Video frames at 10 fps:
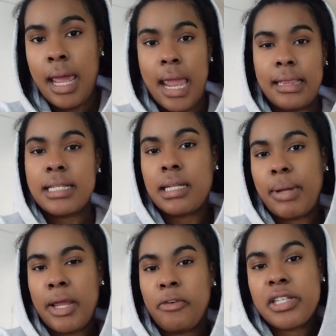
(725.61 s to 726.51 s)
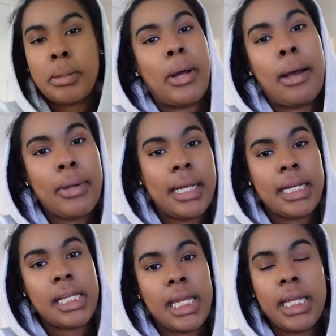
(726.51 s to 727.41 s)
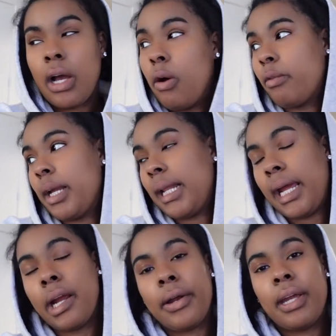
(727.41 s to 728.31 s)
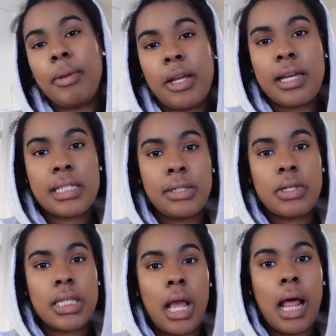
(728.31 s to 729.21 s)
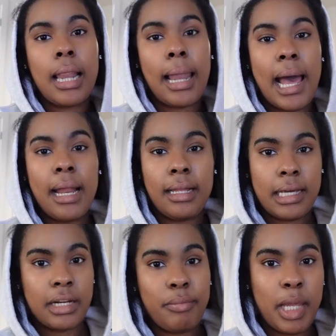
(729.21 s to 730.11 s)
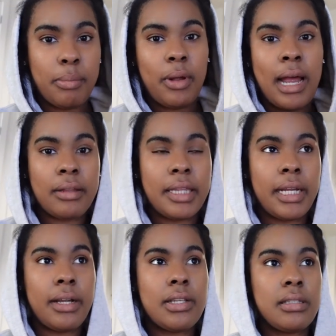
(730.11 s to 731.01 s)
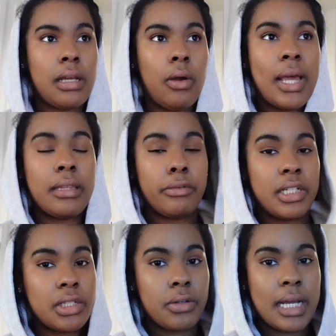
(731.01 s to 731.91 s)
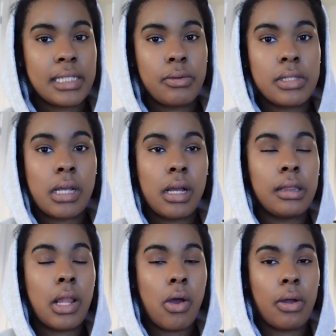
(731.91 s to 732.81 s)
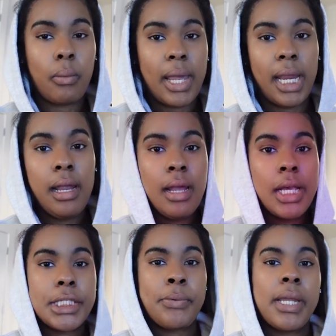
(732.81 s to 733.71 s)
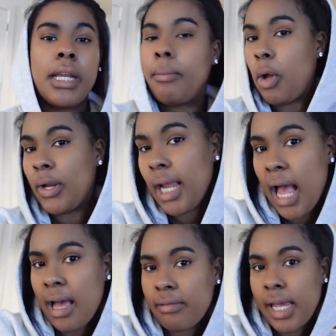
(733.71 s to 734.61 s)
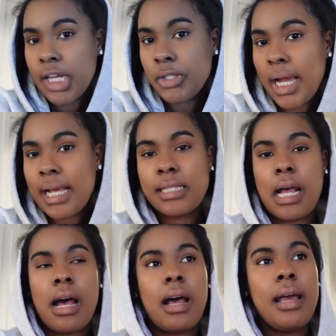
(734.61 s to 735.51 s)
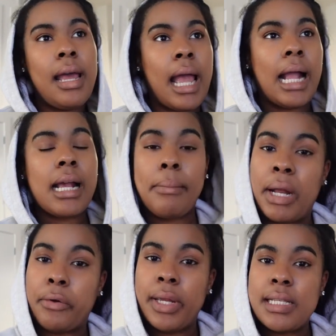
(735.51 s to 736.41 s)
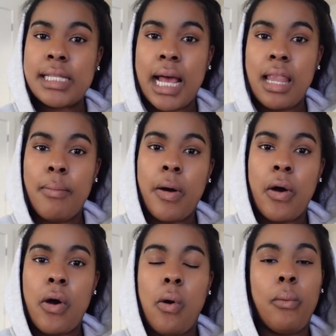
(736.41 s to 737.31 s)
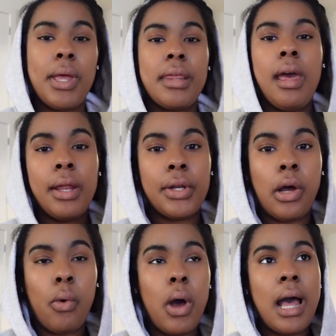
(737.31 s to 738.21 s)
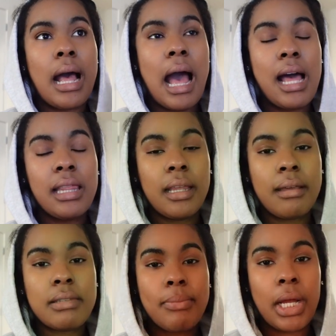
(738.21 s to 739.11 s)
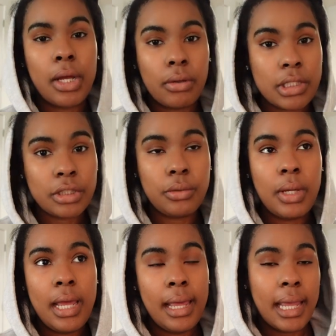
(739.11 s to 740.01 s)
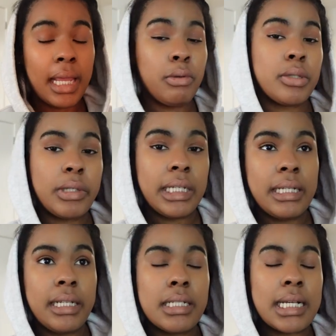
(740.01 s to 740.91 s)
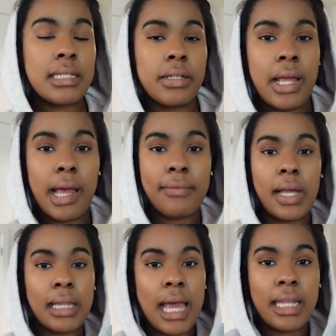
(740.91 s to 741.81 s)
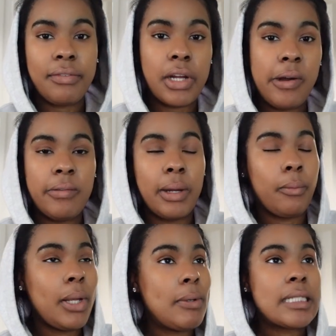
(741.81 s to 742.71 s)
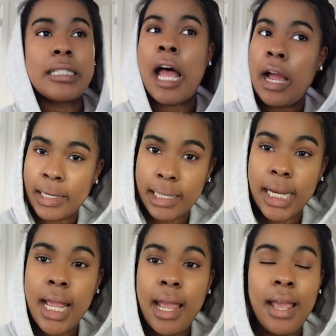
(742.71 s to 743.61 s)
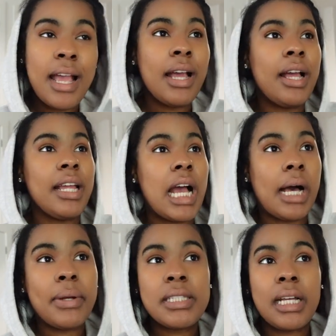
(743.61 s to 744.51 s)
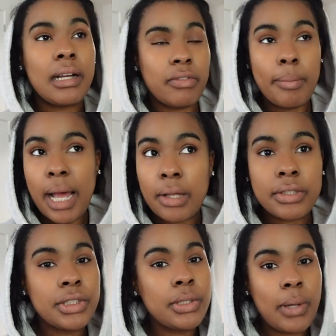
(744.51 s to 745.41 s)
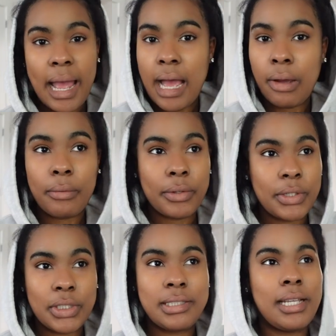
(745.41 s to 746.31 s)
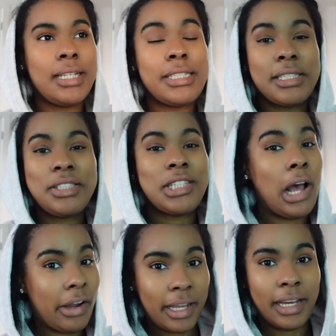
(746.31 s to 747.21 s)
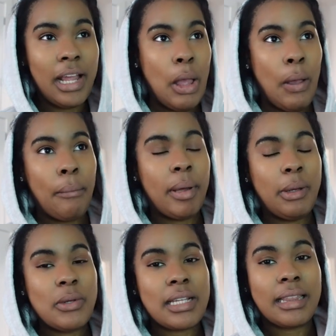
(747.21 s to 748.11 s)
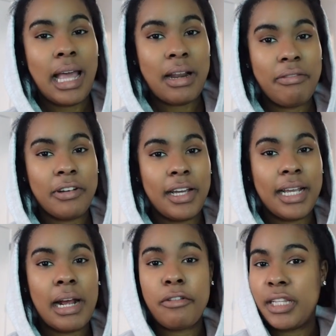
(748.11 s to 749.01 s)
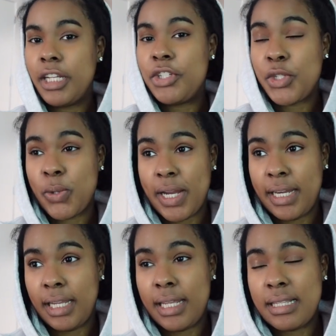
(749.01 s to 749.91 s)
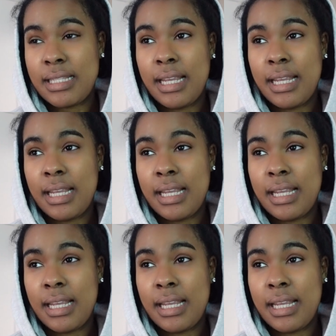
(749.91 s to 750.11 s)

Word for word: And that's the main reason why we didn't eat over in that area, because it was a lot of people out there. So at the restaurants, it was a long wait. So we ended up going to Kava, as you guys saw. I got my Greek salad bowl with no olives, my go-to, and it was really good. I still have a lot left over, and we was talking. Y'all, we talked for about 2 hours just talking, but it was a lot of fun. I really enjoyed it.